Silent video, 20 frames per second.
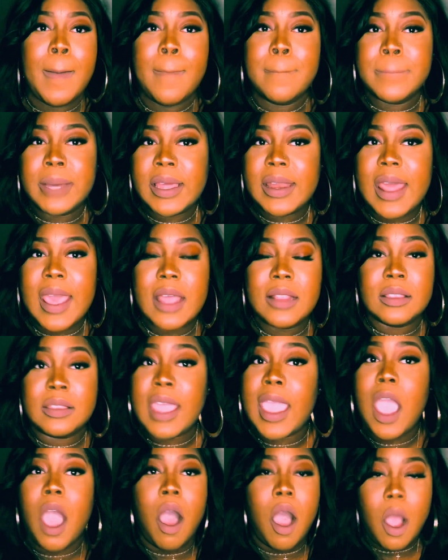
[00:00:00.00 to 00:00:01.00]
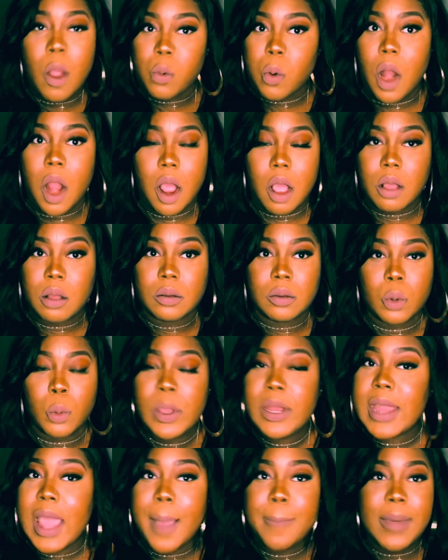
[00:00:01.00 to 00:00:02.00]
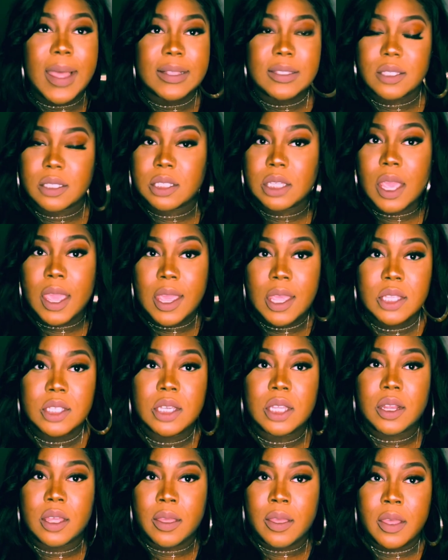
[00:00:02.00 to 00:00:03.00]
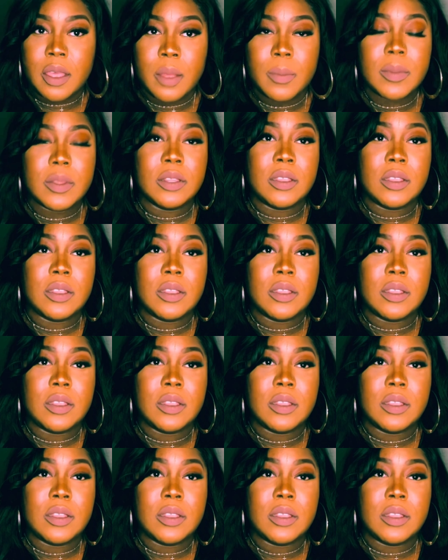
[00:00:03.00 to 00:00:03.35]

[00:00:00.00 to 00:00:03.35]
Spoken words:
But they all wrong. We're not about to change it up.